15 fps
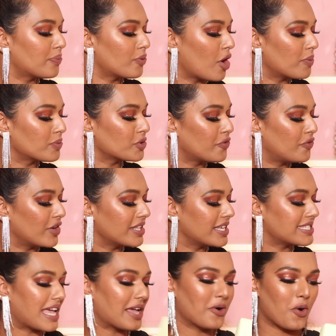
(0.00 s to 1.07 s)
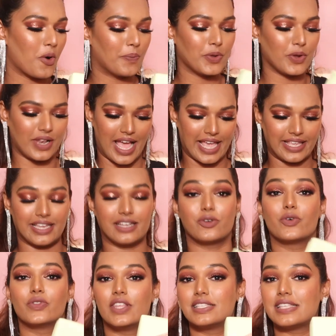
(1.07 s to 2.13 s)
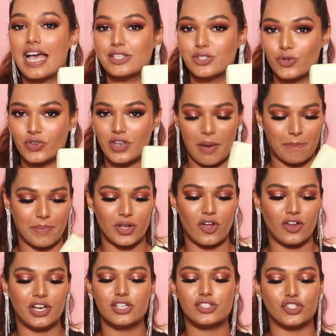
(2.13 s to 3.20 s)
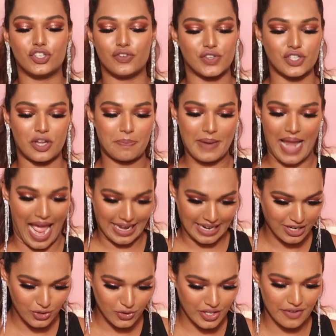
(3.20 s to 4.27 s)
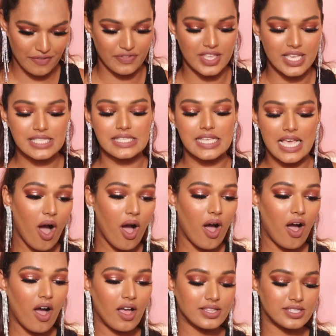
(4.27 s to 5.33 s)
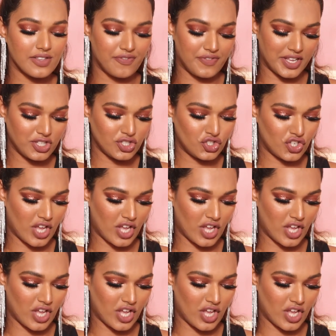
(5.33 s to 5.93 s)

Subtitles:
impromptu for this. I hope you like it. Oh, this has no number on it. So she was not planning to give this. Oh, it's a wind